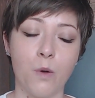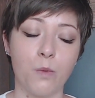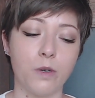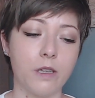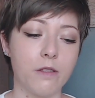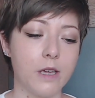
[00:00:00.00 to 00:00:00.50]

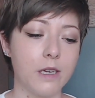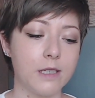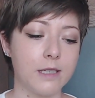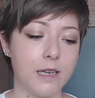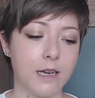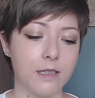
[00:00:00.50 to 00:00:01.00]
Well, the thing
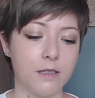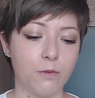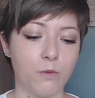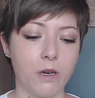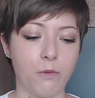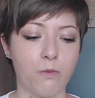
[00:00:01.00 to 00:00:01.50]
is that
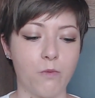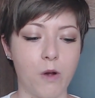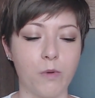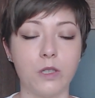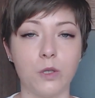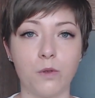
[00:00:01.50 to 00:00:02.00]
when
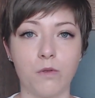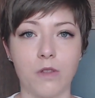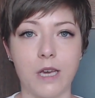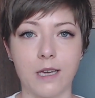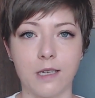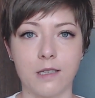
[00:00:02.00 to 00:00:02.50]
we do
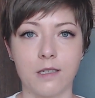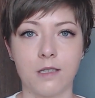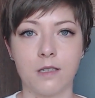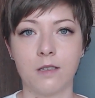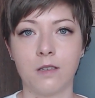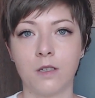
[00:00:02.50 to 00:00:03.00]

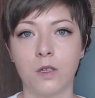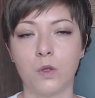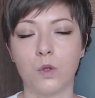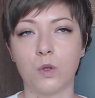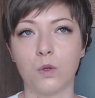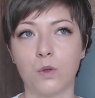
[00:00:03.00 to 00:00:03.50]
things
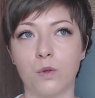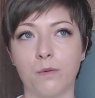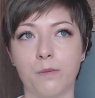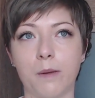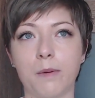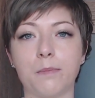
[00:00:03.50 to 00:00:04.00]

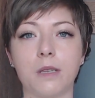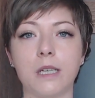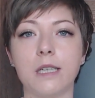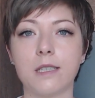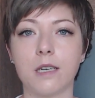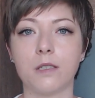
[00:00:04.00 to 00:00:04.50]
to maybe
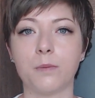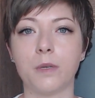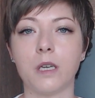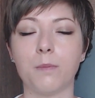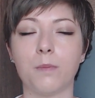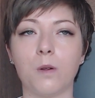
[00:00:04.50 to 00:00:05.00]
please other
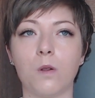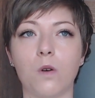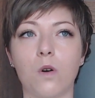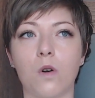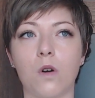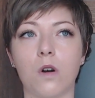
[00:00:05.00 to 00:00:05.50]

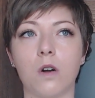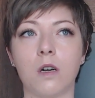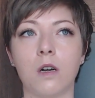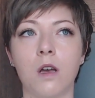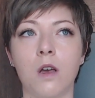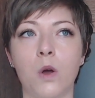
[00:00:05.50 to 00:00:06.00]
people,
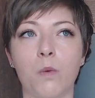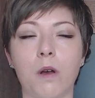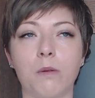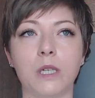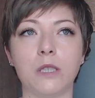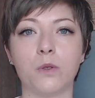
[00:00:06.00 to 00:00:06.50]
or
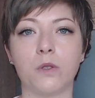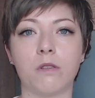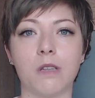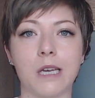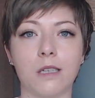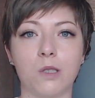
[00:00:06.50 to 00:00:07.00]
when we do
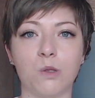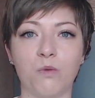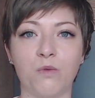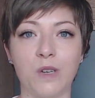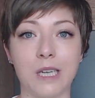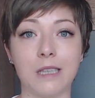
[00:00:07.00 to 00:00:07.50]
things to
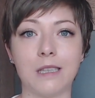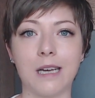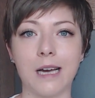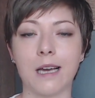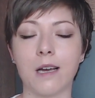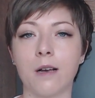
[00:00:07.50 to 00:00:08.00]
feel
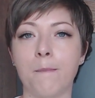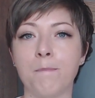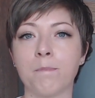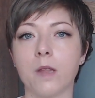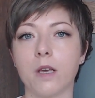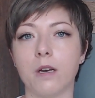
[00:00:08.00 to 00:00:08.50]
like
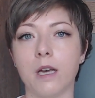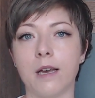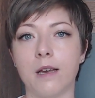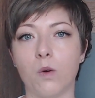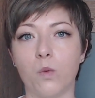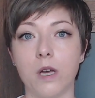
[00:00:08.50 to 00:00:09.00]

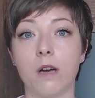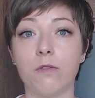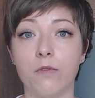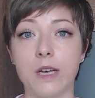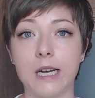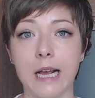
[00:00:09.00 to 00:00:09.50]
we are
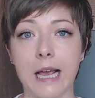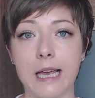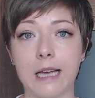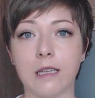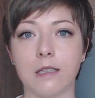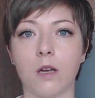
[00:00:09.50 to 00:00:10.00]
fitting
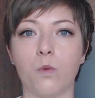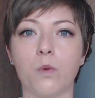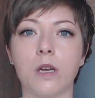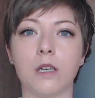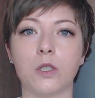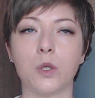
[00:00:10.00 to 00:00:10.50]
in, that
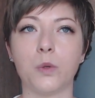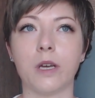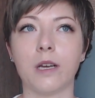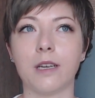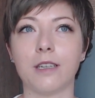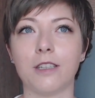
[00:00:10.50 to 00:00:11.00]
we are
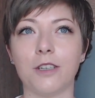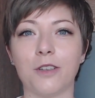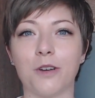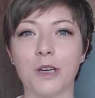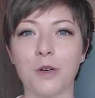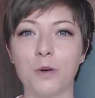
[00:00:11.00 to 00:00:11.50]
doing,
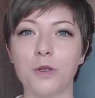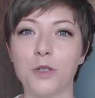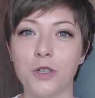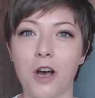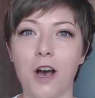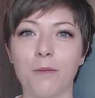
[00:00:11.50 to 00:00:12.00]
a good
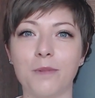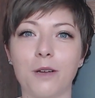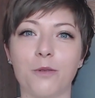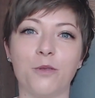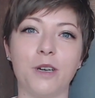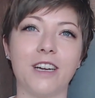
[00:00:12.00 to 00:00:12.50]
job,
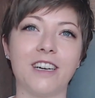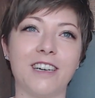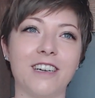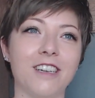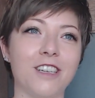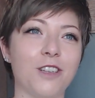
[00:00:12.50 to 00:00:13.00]
that we
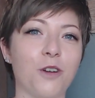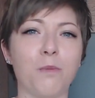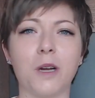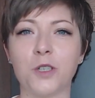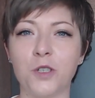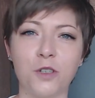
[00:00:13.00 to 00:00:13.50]
are,
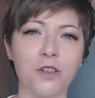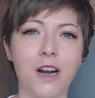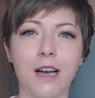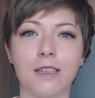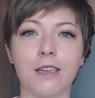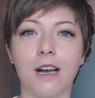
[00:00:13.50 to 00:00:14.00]
mature
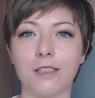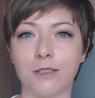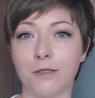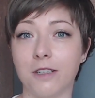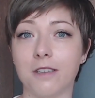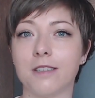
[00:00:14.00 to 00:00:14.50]

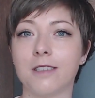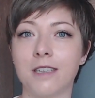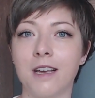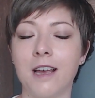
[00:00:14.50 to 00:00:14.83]
adults.